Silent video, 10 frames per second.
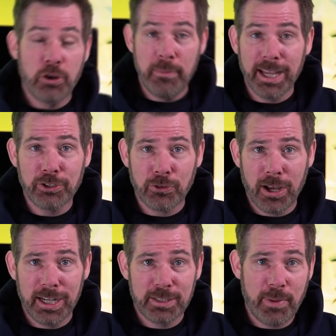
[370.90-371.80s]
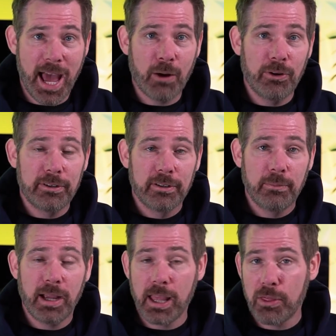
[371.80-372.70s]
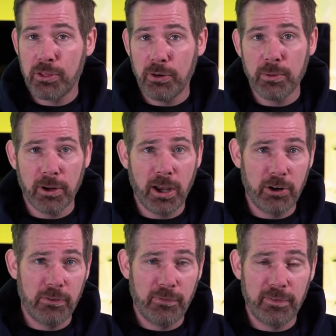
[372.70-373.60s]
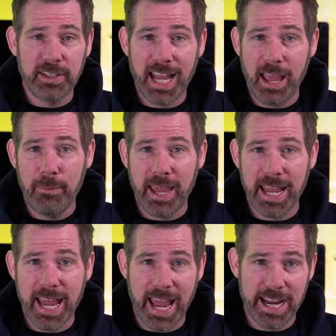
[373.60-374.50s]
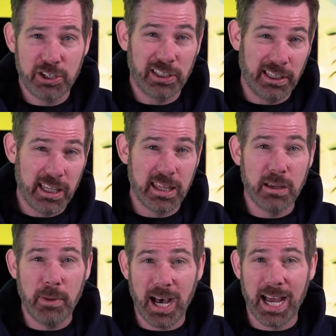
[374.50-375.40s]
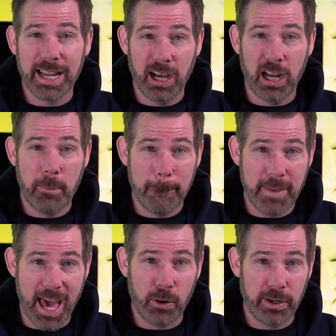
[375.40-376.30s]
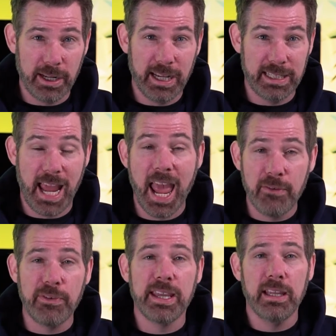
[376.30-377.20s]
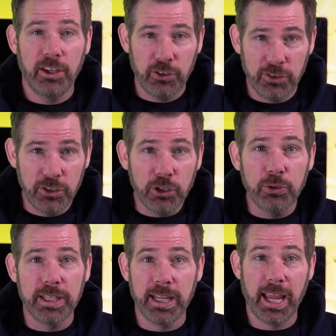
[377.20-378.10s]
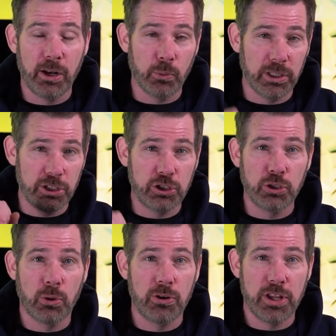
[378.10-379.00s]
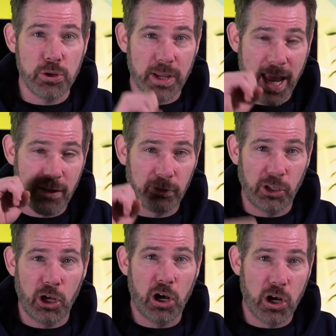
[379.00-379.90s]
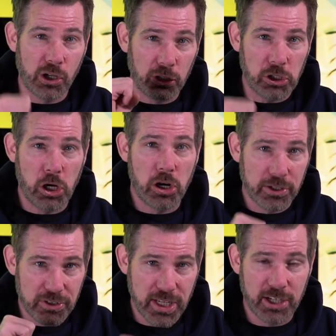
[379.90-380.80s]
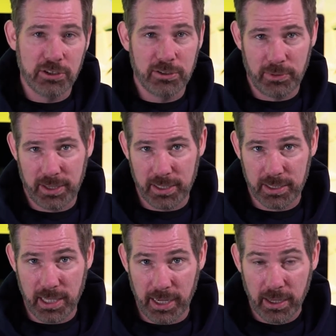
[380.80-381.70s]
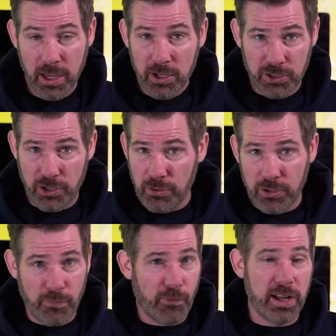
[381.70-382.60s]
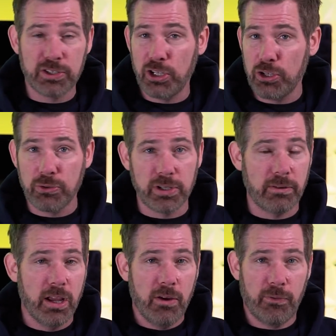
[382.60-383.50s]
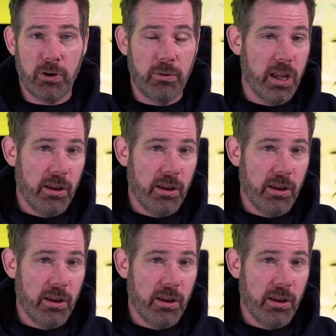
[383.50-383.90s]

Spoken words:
Omegatron is powered by a 3150 mAh lithium-ion battery. It's heavy duty, and it will ensure that you can have long sessions with this thing. So you and your friends can use it for